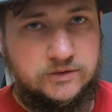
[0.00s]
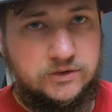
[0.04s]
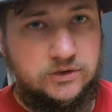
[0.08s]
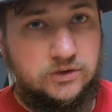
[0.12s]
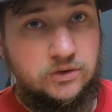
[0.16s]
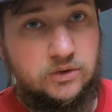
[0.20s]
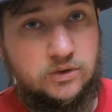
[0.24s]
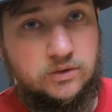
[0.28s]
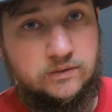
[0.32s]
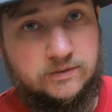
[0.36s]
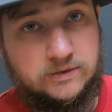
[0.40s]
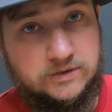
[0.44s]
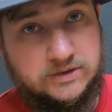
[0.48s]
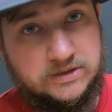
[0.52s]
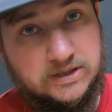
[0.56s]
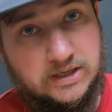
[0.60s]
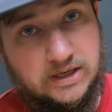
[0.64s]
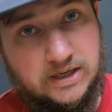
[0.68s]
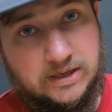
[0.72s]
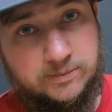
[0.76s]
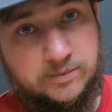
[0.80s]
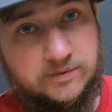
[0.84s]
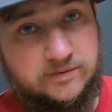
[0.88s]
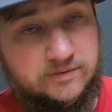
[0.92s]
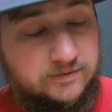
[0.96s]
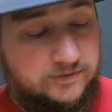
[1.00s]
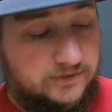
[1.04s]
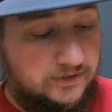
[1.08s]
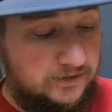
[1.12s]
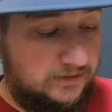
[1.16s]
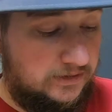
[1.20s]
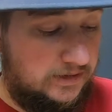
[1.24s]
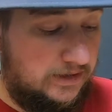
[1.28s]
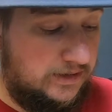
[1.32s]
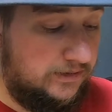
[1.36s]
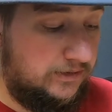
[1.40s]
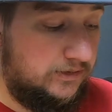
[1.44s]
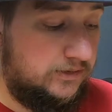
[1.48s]
sole over top of the
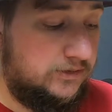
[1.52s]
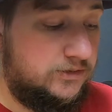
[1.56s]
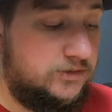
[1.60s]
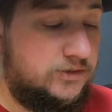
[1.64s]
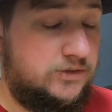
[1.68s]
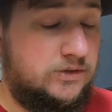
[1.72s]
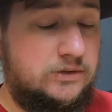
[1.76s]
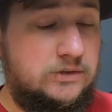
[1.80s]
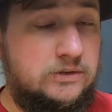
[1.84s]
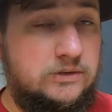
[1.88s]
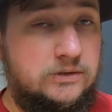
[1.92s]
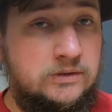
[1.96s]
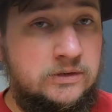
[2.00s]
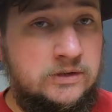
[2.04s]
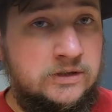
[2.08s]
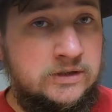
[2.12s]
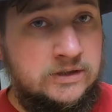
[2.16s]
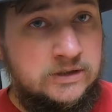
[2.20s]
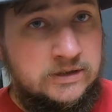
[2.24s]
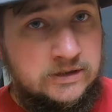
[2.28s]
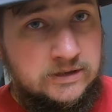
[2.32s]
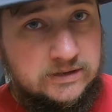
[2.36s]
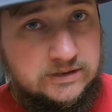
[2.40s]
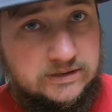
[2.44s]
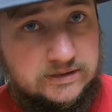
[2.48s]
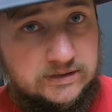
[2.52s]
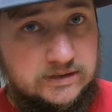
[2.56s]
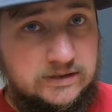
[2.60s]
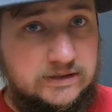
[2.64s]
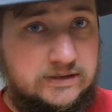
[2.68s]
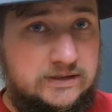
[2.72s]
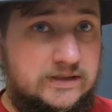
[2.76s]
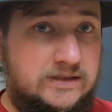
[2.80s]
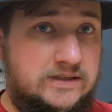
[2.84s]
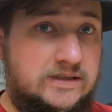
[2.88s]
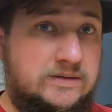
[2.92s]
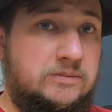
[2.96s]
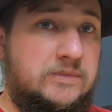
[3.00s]
leather sole,
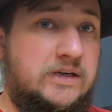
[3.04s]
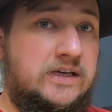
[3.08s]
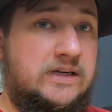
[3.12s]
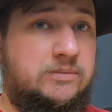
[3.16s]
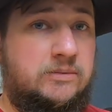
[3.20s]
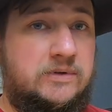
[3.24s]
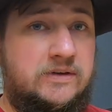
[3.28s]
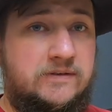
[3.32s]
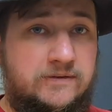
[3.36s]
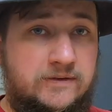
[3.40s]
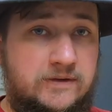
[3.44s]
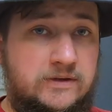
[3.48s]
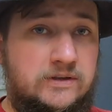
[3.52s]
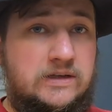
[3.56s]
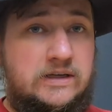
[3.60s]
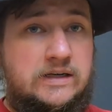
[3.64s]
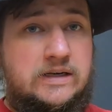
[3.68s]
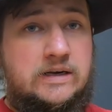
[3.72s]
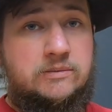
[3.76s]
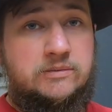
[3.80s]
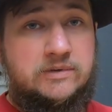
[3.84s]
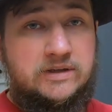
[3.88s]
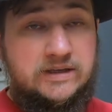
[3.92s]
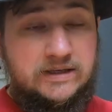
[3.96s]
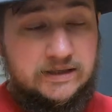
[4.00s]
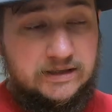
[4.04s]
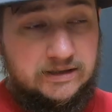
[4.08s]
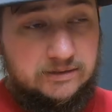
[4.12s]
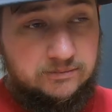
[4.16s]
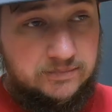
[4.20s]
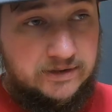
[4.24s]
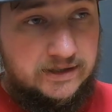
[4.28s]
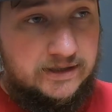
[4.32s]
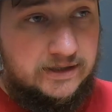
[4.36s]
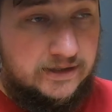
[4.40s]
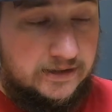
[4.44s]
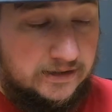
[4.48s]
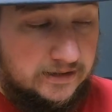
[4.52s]
does it make me feel like I'm leaning
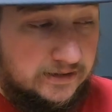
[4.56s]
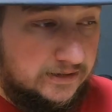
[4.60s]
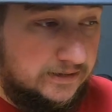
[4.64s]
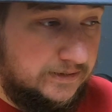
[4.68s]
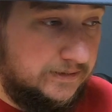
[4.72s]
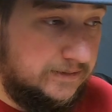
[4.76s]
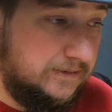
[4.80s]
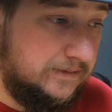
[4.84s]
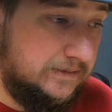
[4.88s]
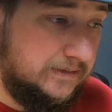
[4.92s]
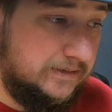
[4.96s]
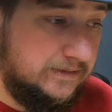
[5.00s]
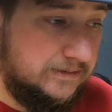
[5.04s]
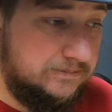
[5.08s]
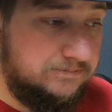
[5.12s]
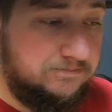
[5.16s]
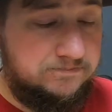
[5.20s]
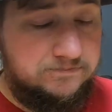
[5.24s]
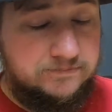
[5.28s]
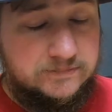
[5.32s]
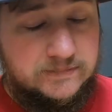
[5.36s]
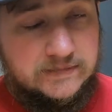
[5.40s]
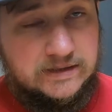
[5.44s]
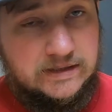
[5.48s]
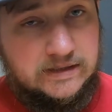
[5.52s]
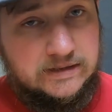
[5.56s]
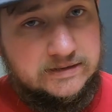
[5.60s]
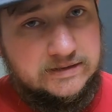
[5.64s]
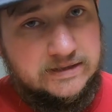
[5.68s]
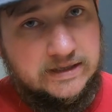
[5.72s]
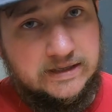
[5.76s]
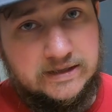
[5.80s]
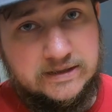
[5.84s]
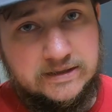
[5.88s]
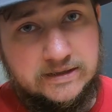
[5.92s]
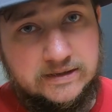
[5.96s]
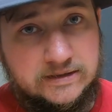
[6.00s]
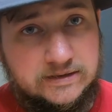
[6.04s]
back?
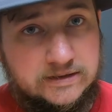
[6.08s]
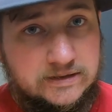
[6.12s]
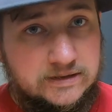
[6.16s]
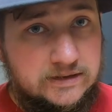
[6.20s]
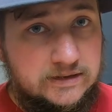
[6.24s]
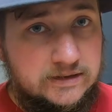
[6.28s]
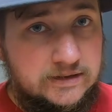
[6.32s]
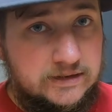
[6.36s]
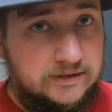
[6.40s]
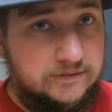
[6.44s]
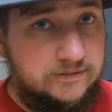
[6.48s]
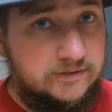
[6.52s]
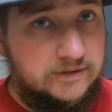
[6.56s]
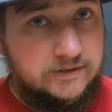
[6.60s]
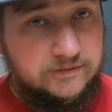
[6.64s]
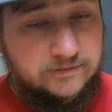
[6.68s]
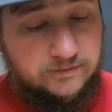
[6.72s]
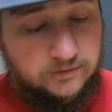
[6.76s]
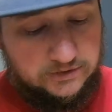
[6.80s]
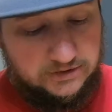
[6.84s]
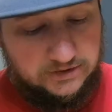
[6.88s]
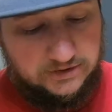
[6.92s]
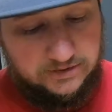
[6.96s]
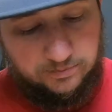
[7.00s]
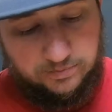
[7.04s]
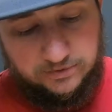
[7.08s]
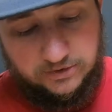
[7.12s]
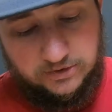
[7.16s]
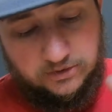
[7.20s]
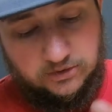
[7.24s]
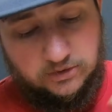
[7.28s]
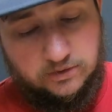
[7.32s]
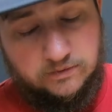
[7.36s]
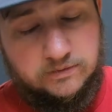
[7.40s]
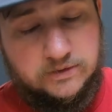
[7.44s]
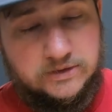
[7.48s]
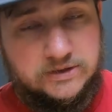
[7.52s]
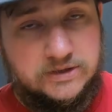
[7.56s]
Technically, even if we just put it
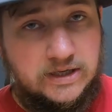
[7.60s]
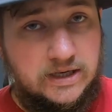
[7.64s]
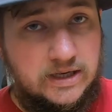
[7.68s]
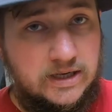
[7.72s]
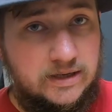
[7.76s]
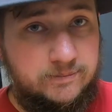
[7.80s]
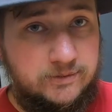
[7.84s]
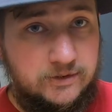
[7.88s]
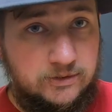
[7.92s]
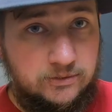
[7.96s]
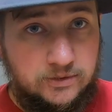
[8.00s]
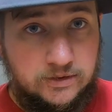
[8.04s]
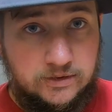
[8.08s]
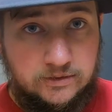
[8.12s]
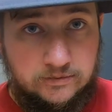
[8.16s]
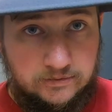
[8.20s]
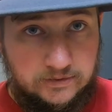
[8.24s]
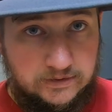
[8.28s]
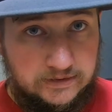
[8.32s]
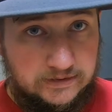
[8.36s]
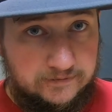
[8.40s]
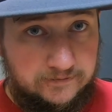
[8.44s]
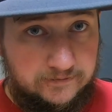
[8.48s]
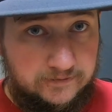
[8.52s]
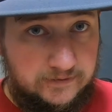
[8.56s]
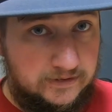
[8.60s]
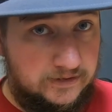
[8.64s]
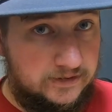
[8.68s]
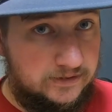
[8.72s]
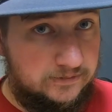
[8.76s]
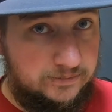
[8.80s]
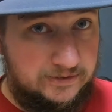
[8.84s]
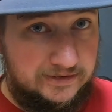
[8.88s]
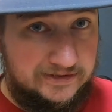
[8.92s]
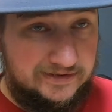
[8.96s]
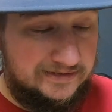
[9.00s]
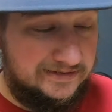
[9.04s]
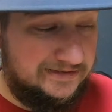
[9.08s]
over top, you wouldn't really feel
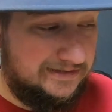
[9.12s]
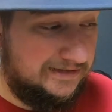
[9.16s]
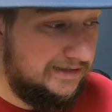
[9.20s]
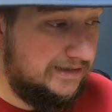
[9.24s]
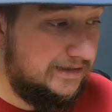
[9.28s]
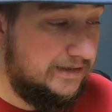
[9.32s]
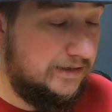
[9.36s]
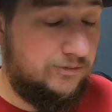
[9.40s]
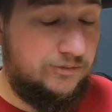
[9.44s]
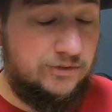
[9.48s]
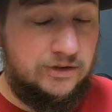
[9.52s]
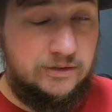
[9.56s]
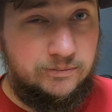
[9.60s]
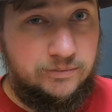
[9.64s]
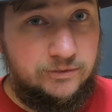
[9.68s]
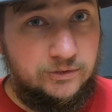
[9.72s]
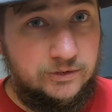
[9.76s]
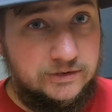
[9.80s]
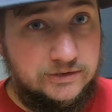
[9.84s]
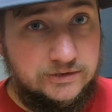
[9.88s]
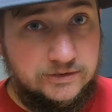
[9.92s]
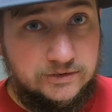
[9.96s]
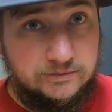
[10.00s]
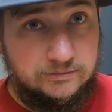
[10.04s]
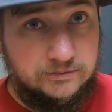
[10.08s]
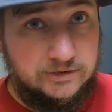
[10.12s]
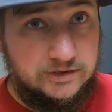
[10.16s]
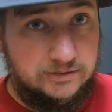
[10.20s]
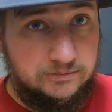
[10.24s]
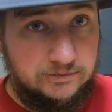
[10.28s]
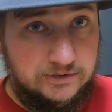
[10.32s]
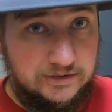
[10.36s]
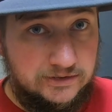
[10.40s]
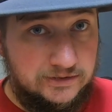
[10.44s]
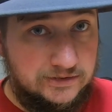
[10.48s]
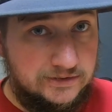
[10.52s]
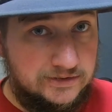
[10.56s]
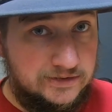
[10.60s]
it, because again, at 1.2
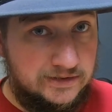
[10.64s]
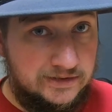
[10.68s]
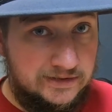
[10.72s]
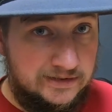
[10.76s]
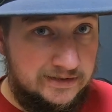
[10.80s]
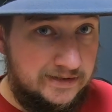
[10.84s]
millimeters,